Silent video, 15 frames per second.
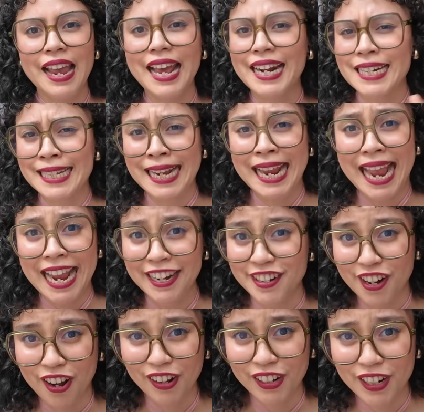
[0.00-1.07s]
and it's like
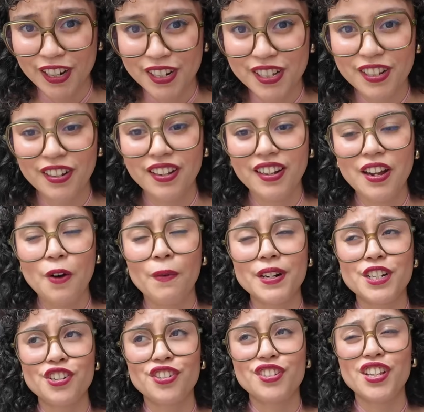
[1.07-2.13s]
$8,
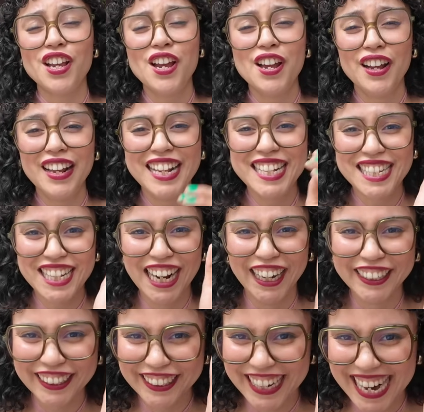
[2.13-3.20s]
which is so
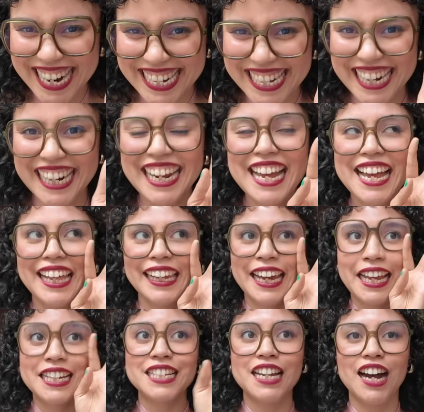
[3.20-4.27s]
crazy.
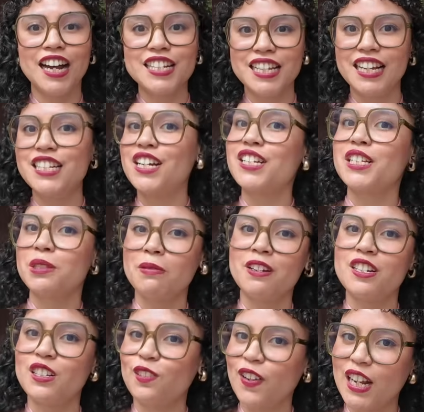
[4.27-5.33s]
Like it's costing just as
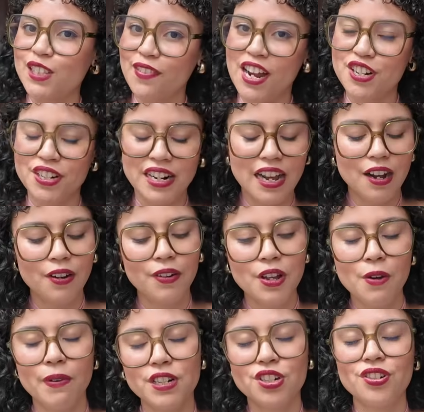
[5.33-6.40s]
much as fast fashion now,
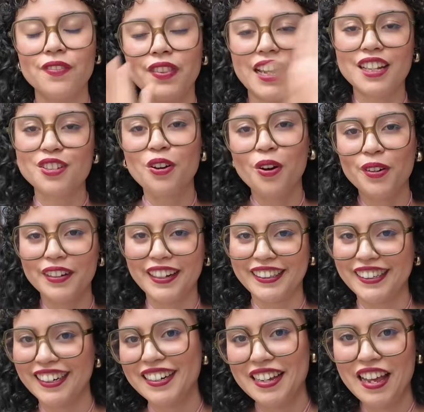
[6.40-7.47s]
which that's a whole
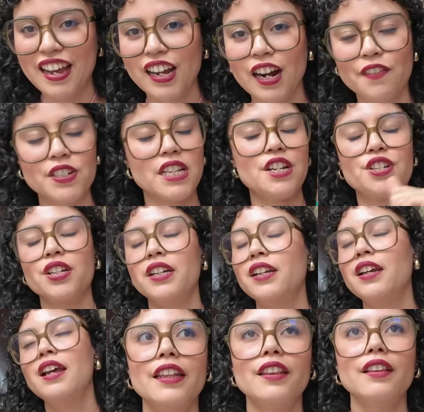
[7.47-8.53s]
nother
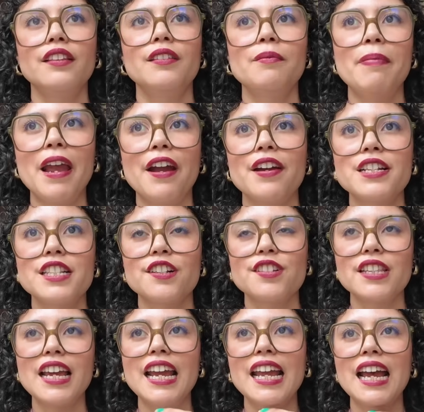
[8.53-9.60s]
conversation. In Paris,
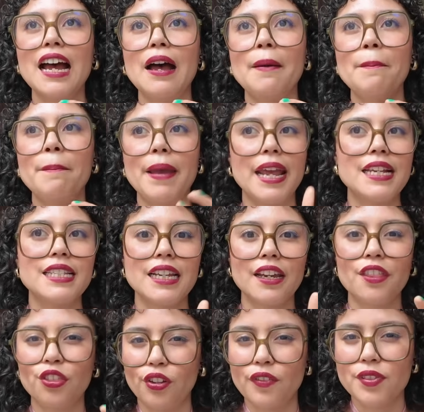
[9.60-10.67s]
there's like a
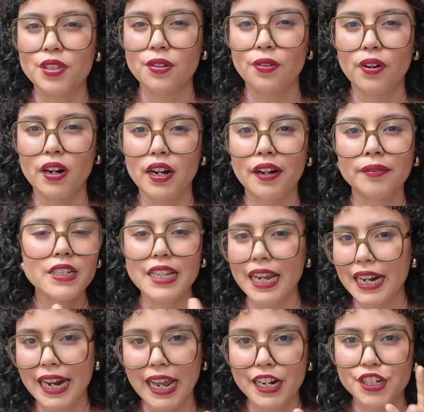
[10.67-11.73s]
basic thrift store or
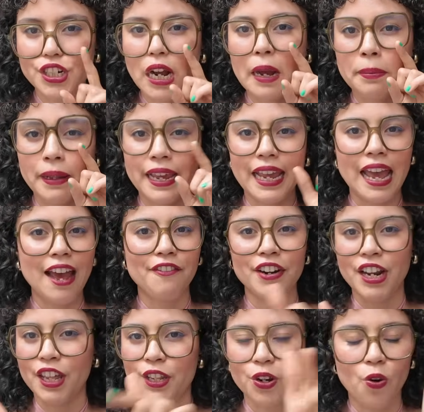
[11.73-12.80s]
secondhand shop like
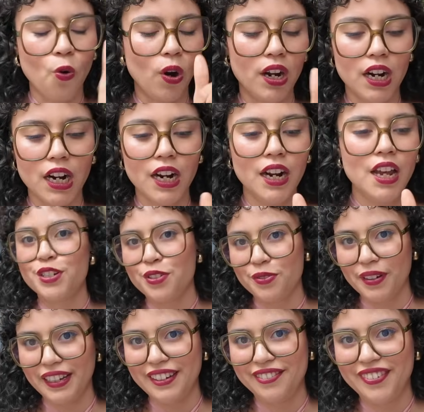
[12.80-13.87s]
every other corner, which is
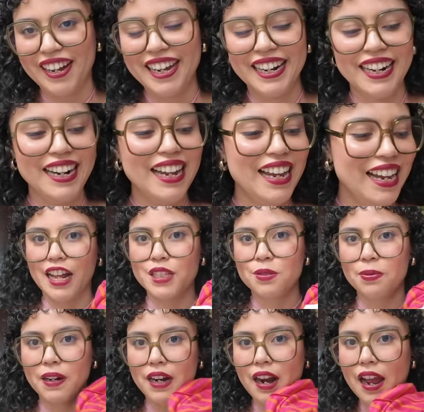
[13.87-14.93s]
really fun.
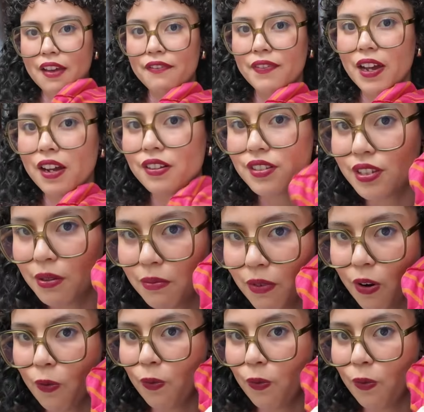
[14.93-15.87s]
That's where I found some